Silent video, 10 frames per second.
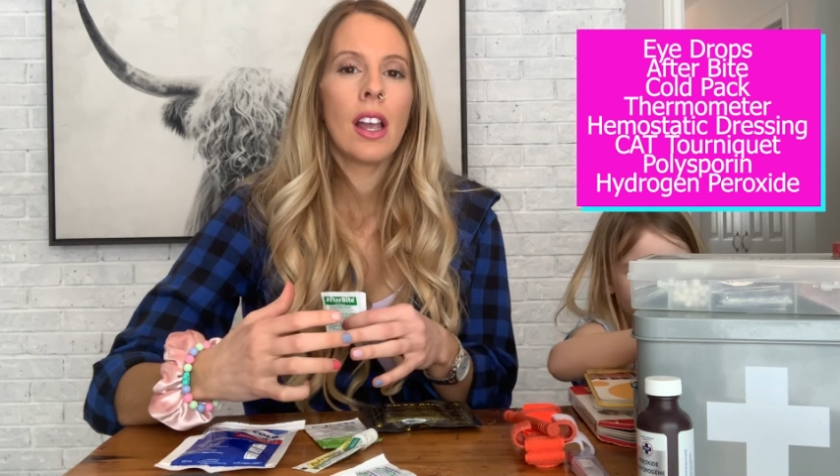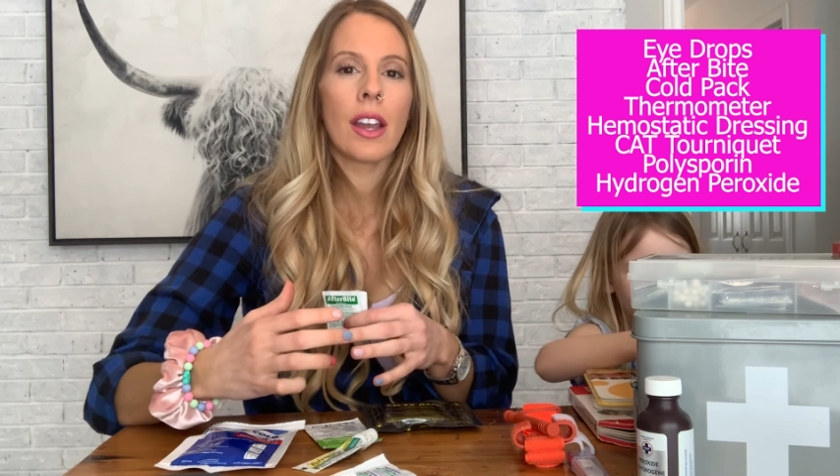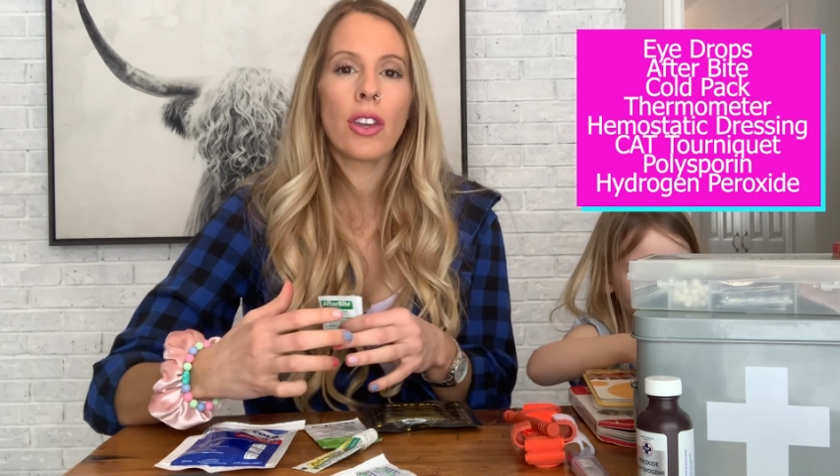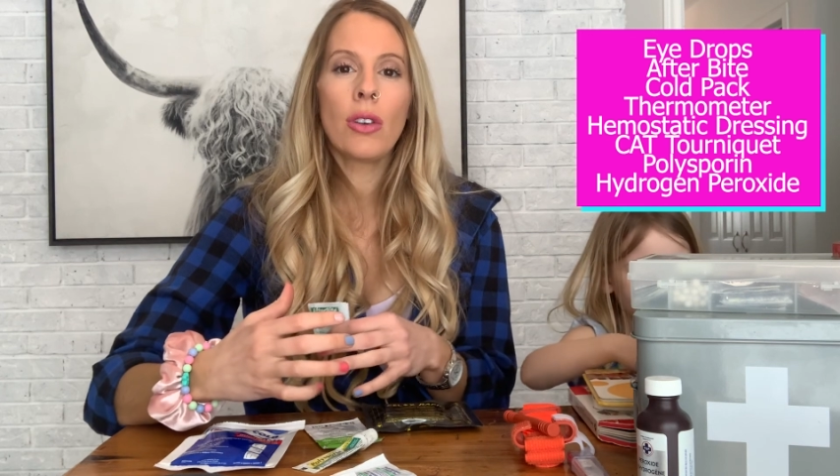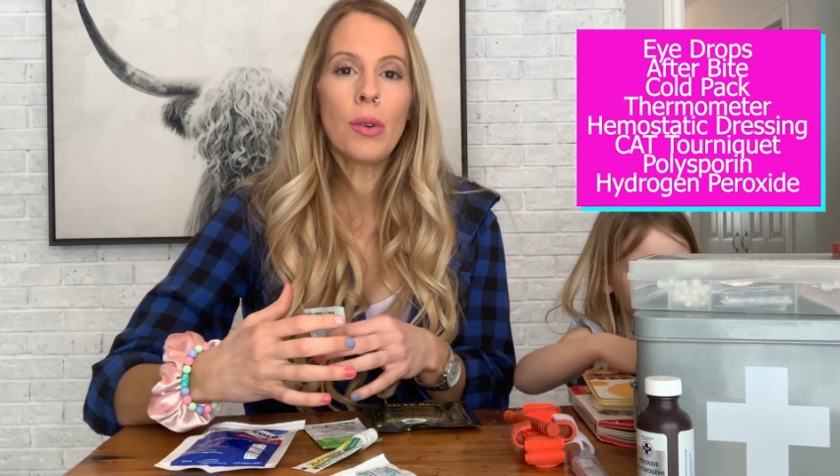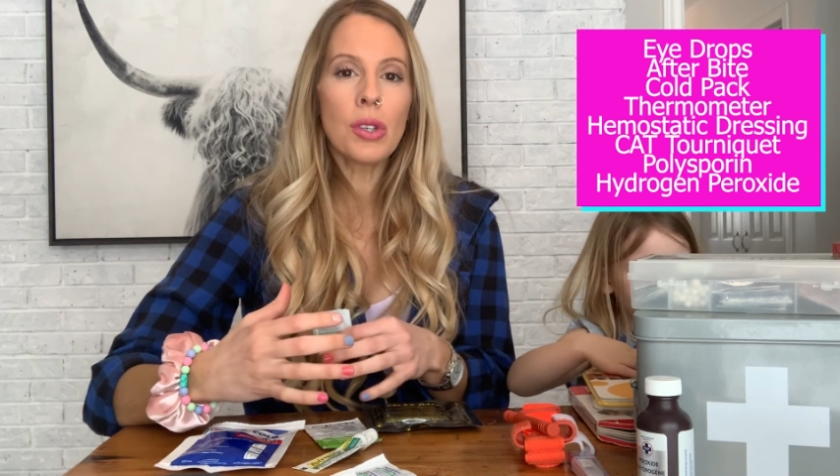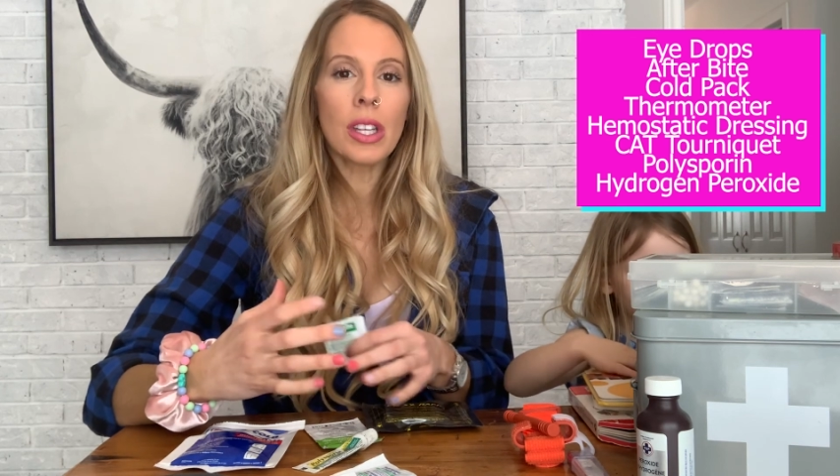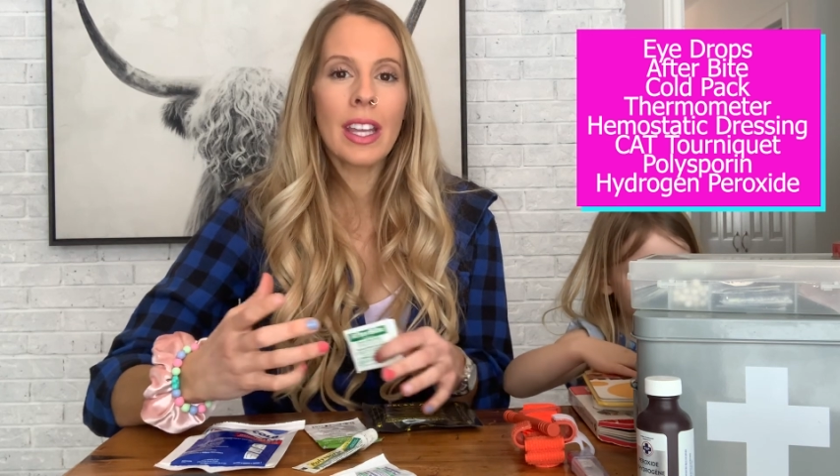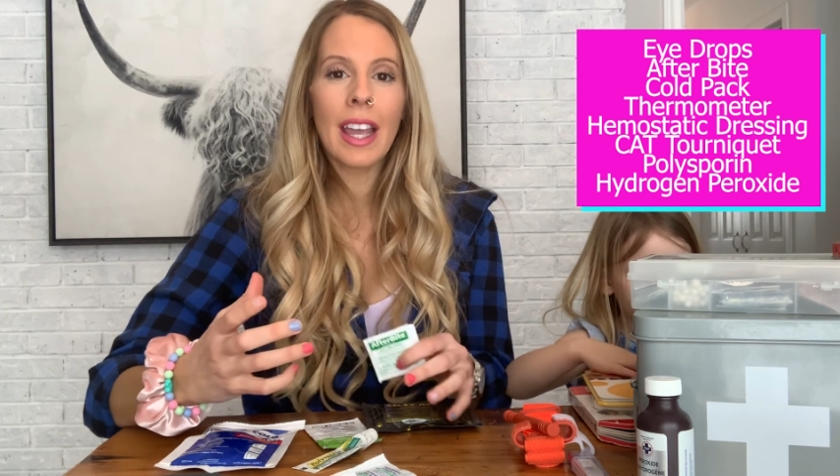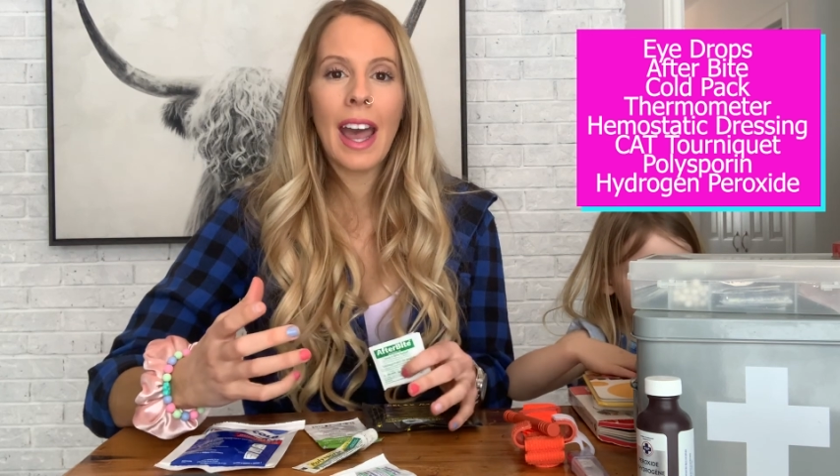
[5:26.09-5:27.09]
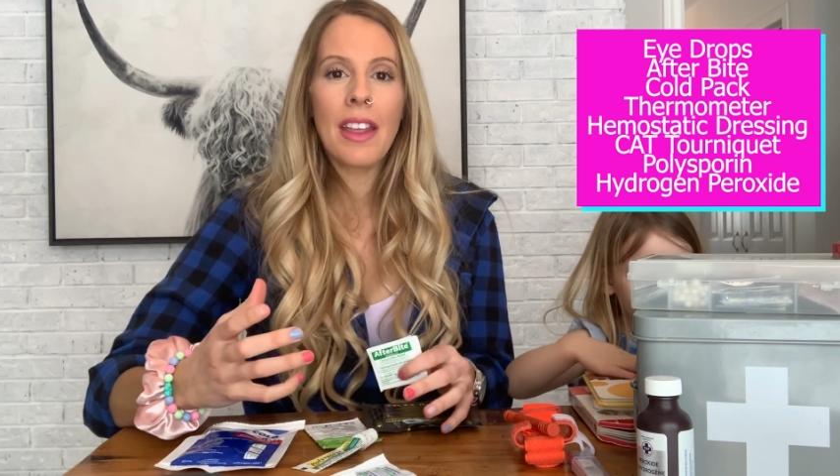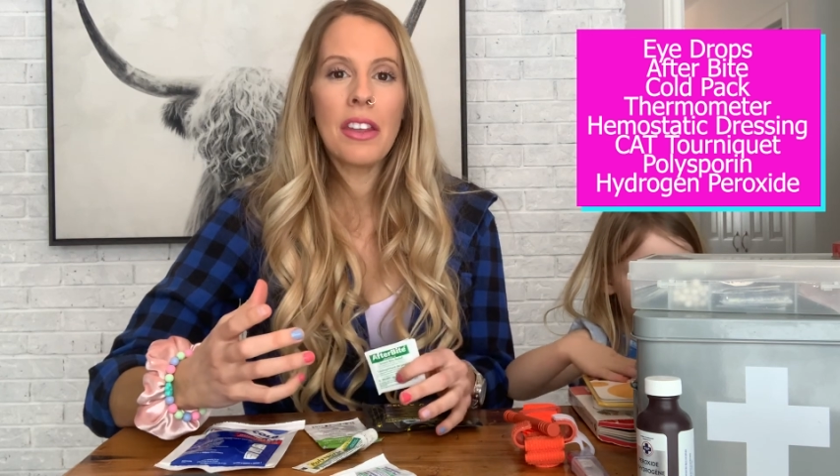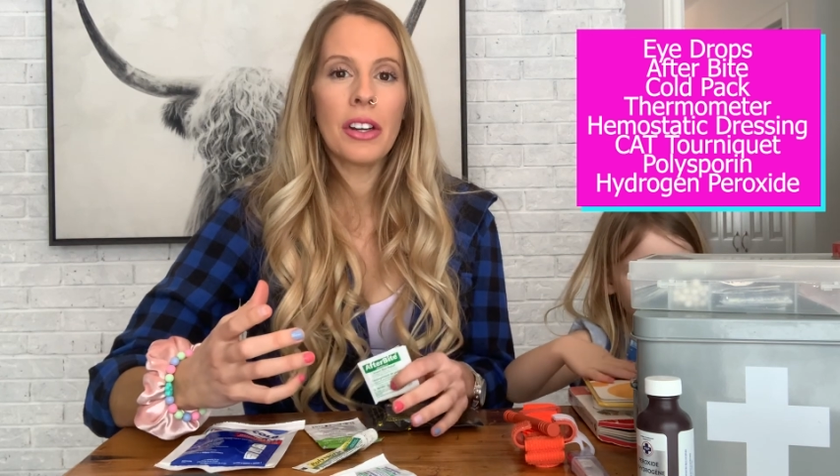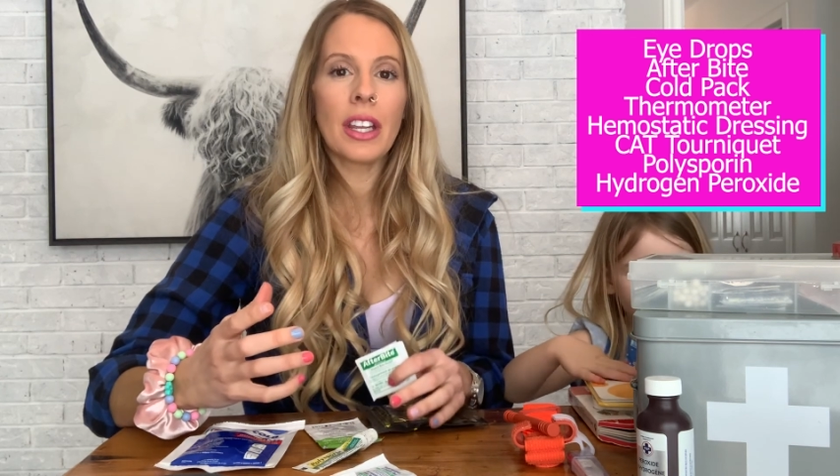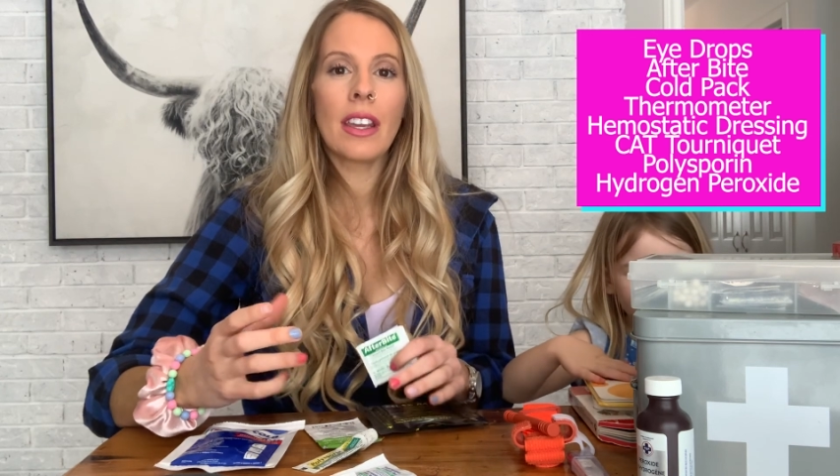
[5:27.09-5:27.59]
I usually
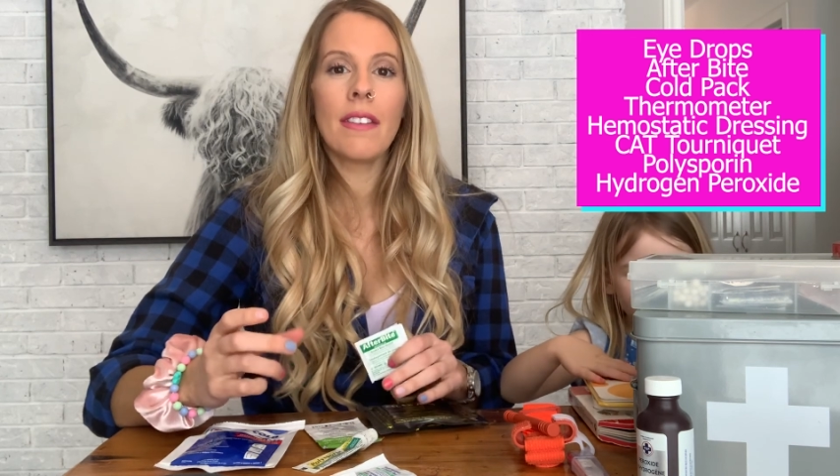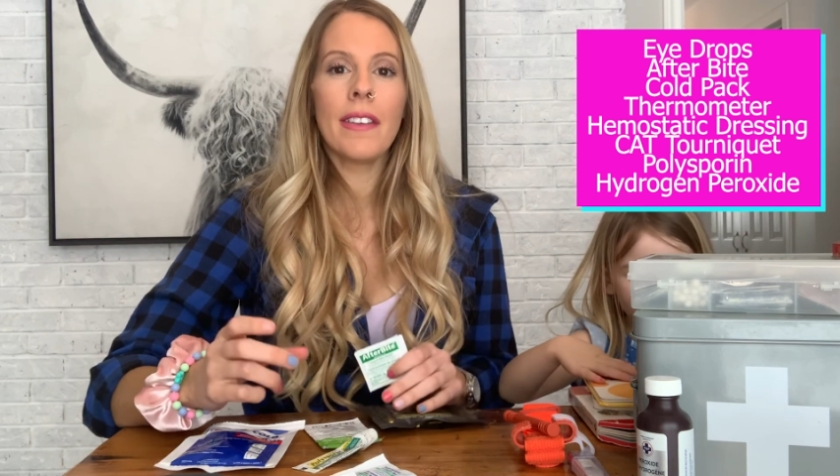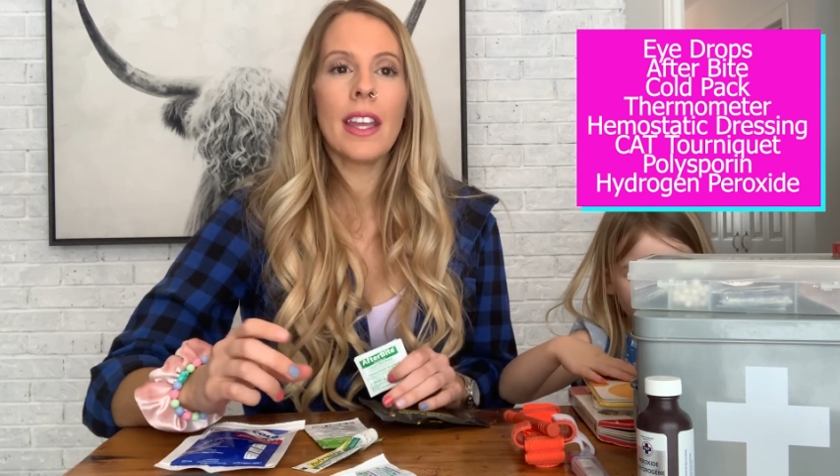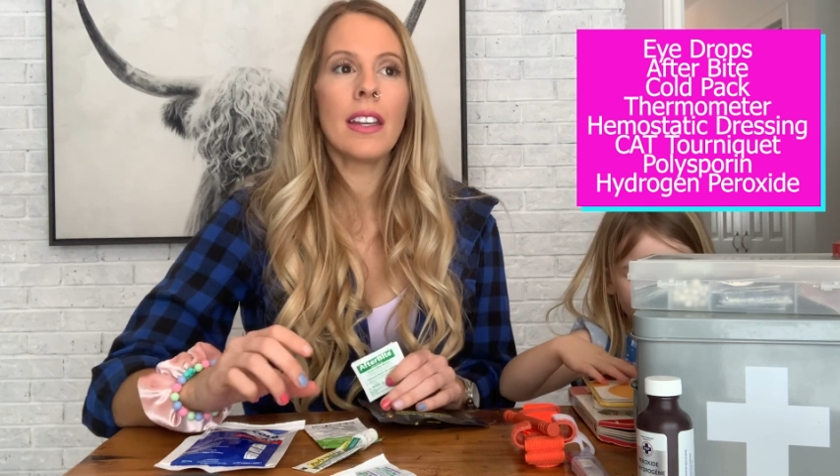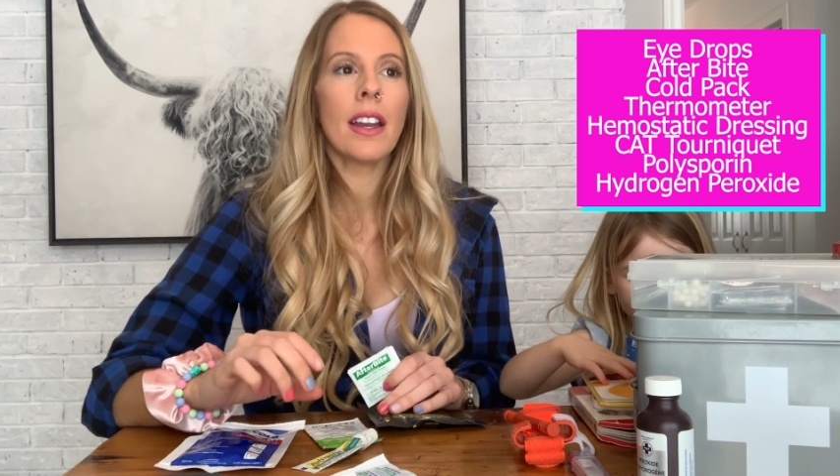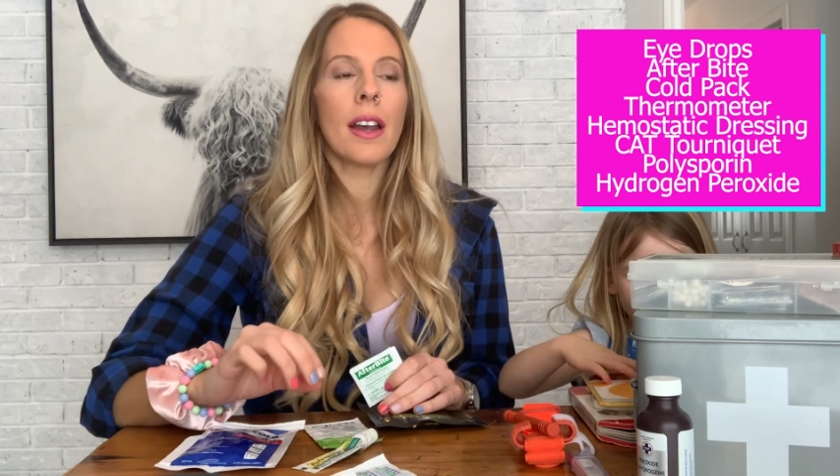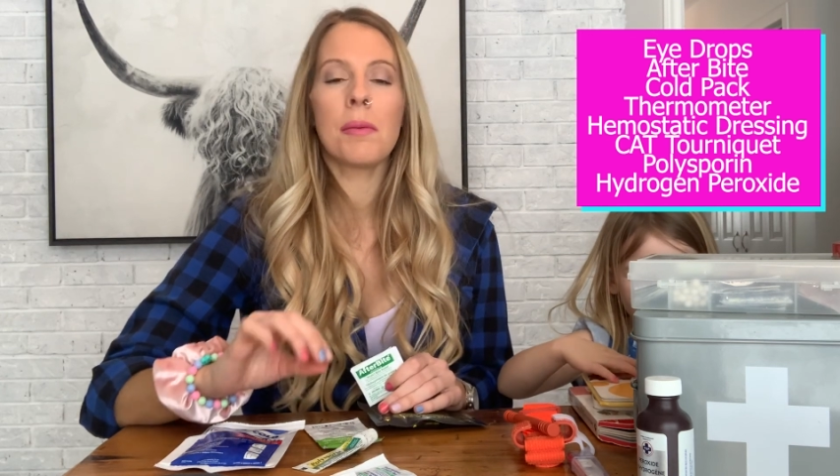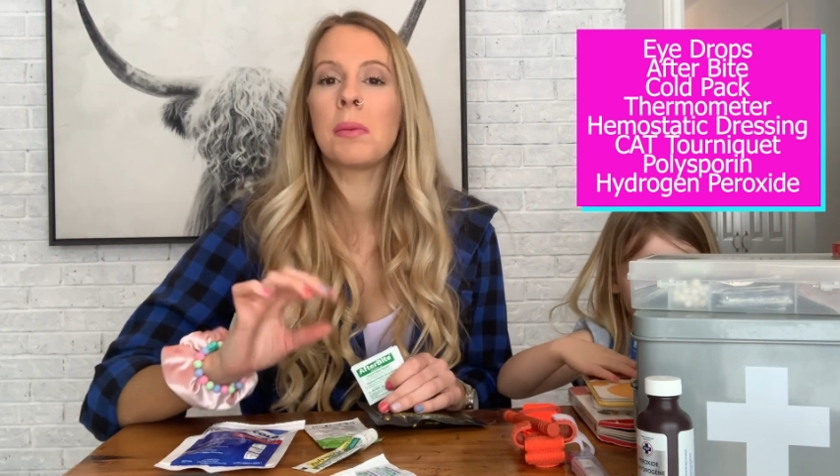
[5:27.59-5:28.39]
gather even um,